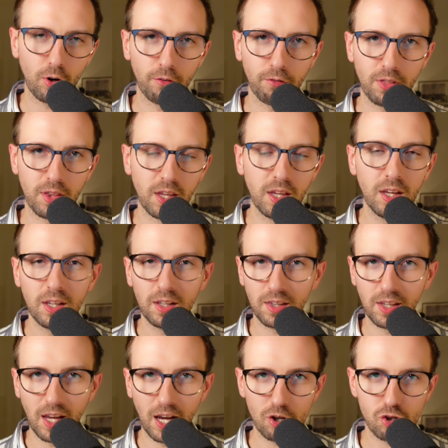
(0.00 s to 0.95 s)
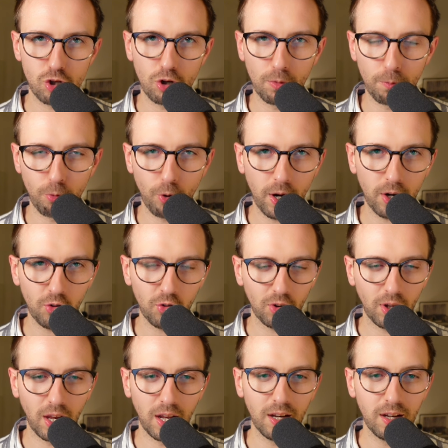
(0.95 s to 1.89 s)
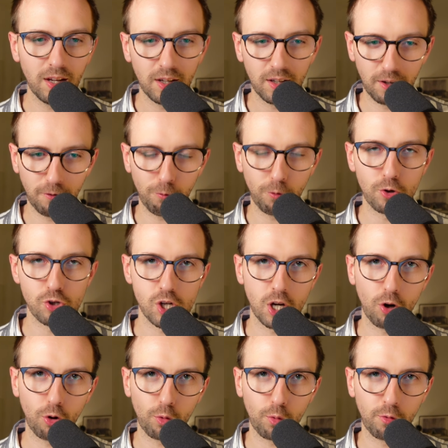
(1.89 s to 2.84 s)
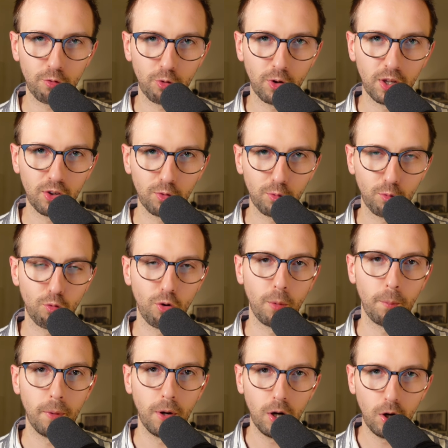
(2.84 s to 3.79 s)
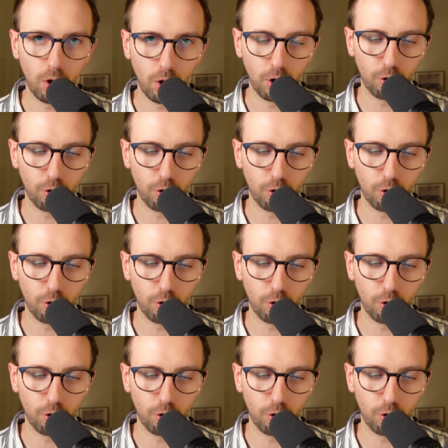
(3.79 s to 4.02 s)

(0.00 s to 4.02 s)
of the Diageo brands in different geographies from all